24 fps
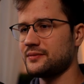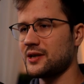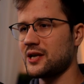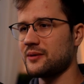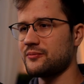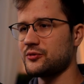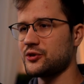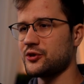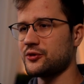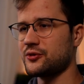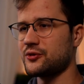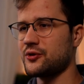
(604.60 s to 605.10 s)
but
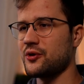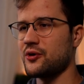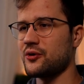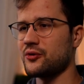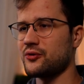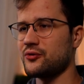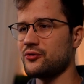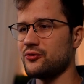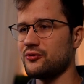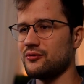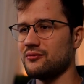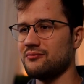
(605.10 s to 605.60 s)
I'm just going
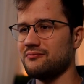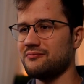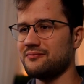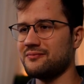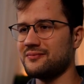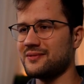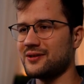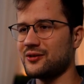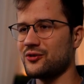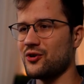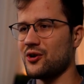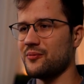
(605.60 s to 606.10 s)
to
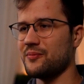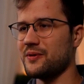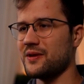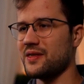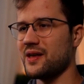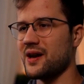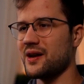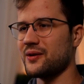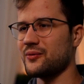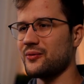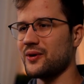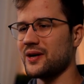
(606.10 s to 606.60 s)
copy
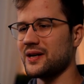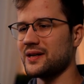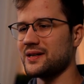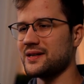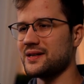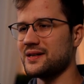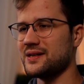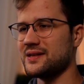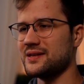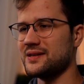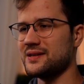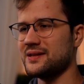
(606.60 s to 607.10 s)
that right
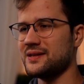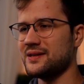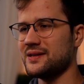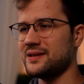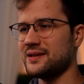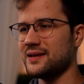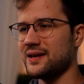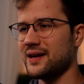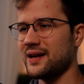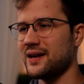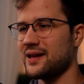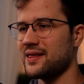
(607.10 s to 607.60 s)
here
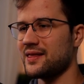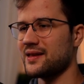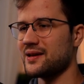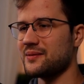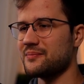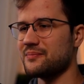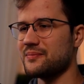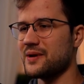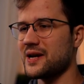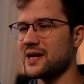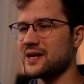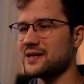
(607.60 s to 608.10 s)
and
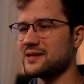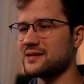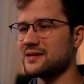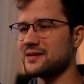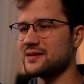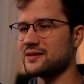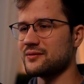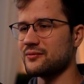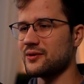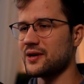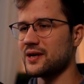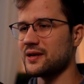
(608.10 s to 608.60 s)
then paste
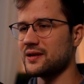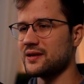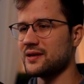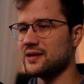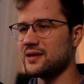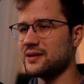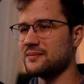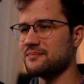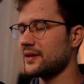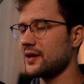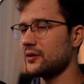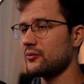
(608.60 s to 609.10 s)
this right
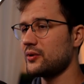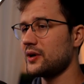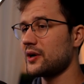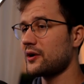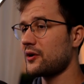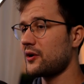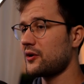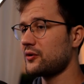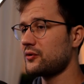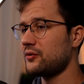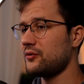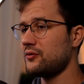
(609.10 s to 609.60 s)
here. Now we are
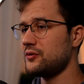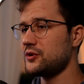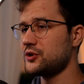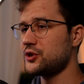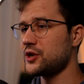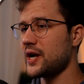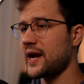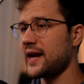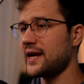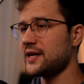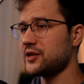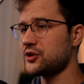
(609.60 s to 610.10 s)
going to
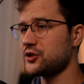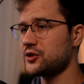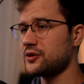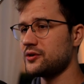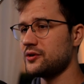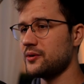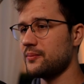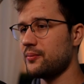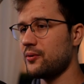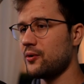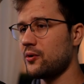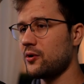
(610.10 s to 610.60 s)
change
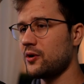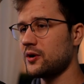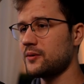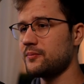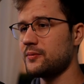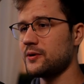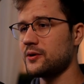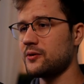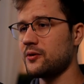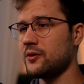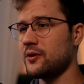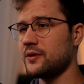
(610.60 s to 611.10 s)
the port
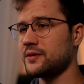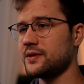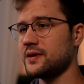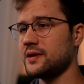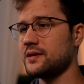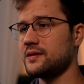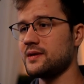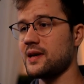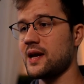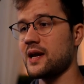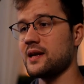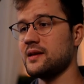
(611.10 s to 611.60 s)
because
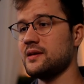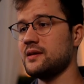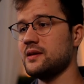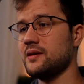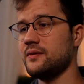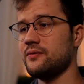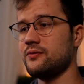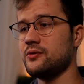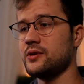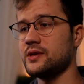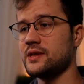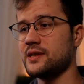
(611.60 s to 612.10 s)
it's a
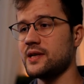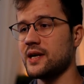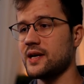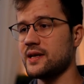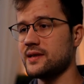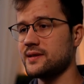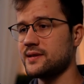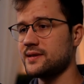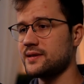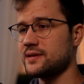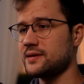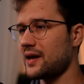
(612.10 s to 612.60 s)
different
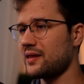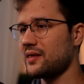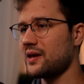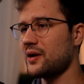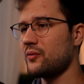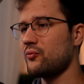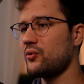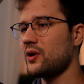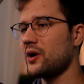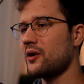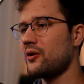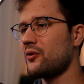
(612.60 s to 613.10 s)
test. And
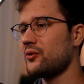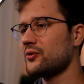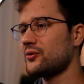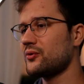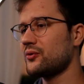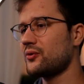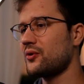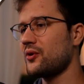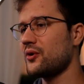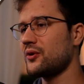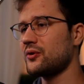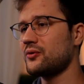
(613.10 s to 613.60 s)
then we are
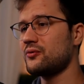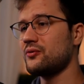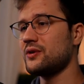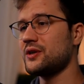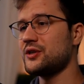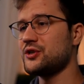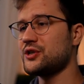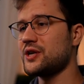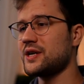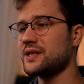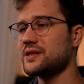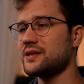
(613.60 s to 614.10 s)
also going to
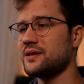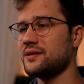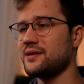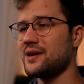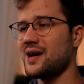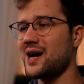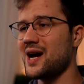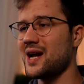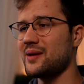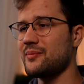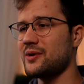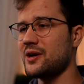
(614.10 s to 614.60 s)
adjust the
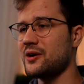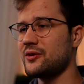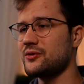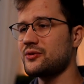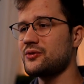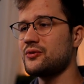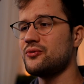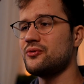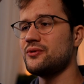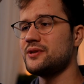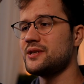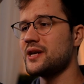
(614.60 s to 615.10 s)
timeout
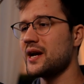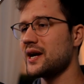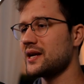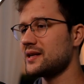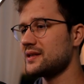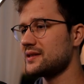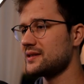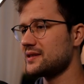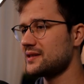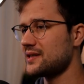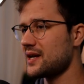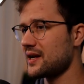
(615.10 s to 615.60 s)
to
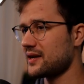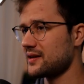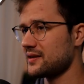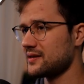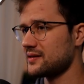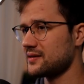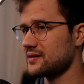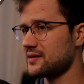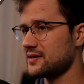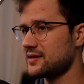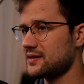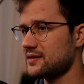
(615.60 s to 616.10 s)
10
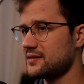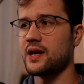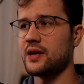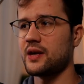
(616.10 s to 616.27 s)
seconds.